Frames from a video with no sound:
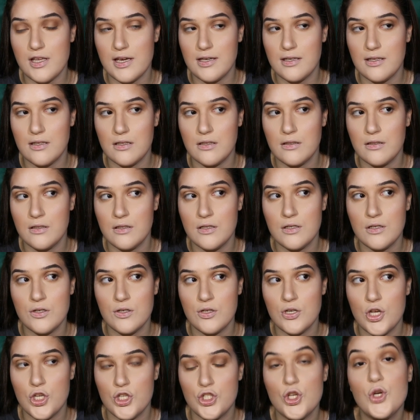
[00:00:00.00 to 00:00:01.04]
like,
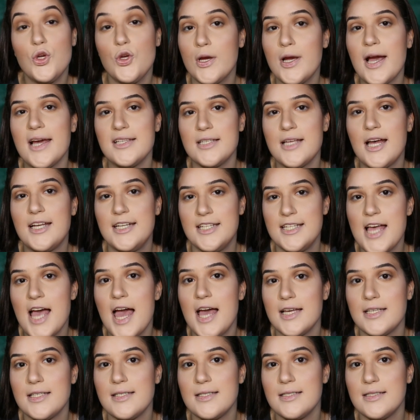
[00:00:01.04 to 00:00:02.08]
so you guys had
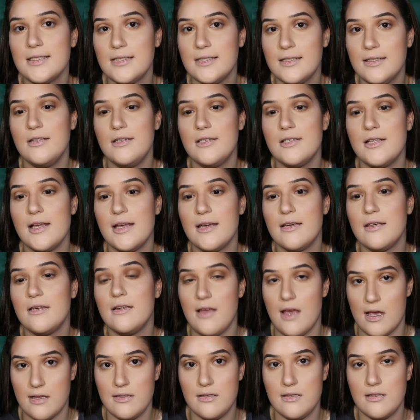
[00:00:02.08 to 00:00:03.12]
sex? He's like,
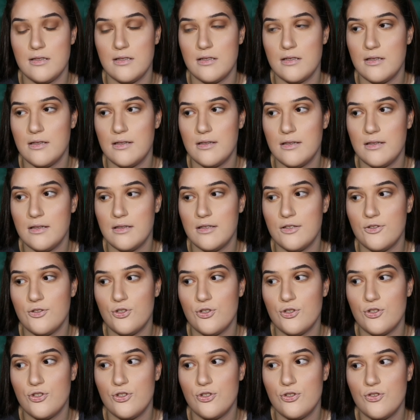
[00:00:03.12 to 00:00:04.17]
yes.
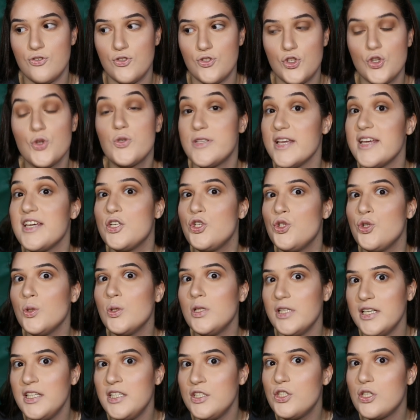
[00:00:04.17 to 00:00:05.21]
So
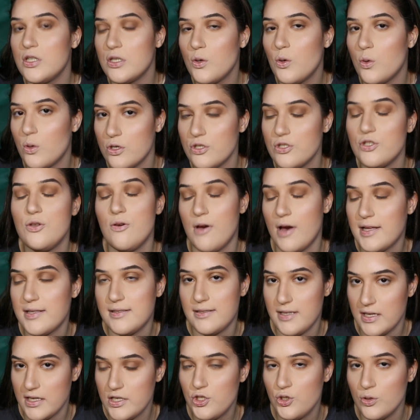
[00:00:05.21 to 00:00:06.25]
sexual intercourse, you had
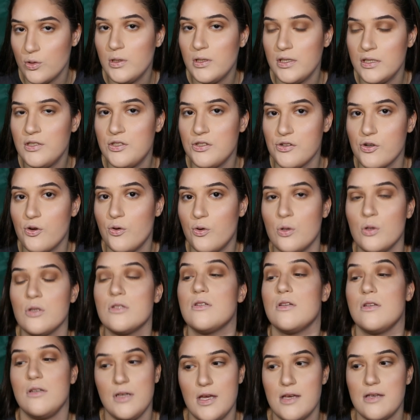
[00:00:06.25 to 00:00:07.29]
sexual
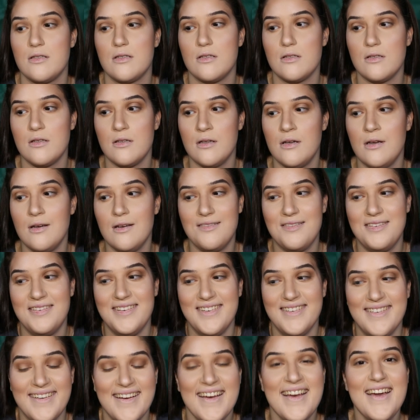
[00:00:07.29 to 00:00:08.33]
intercourse, yes.
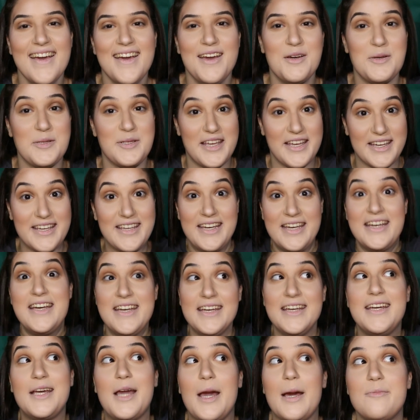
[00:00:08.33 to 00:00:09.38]
He was like,
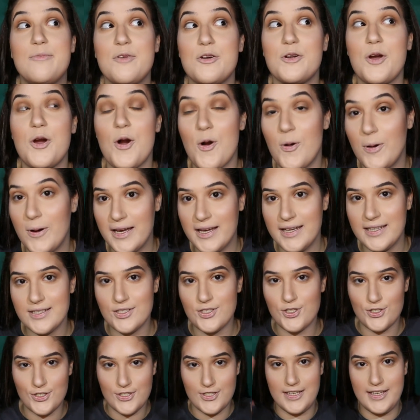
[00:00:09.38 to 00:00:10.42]
he kept on going
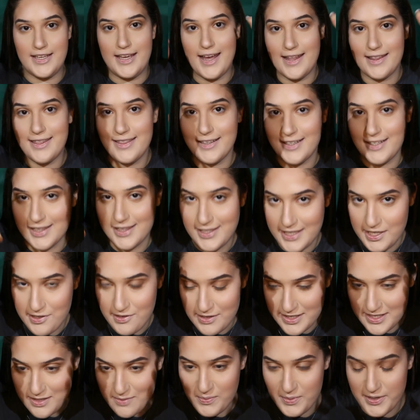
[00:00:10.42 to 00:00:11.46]
just to get the
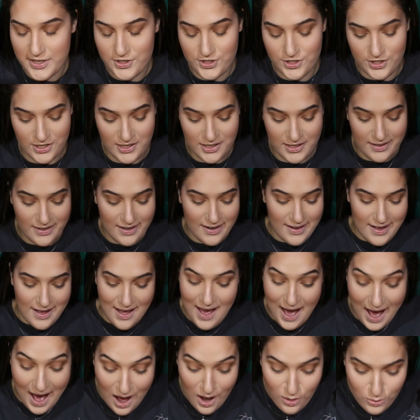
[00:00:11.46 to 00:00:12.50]
clearest picture
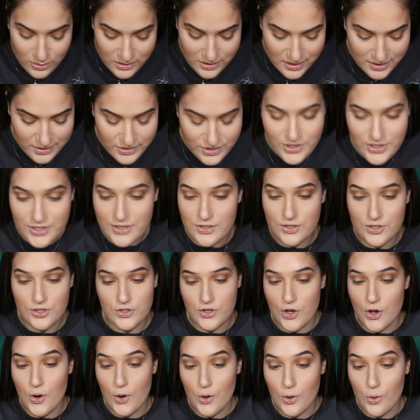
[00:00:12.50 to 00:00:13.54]
out, just
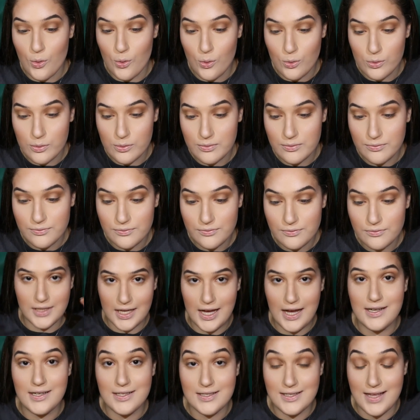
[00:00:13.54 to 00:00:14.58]
so
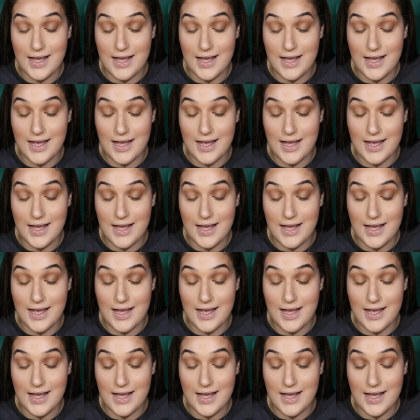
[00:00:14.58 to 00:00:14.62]
kind of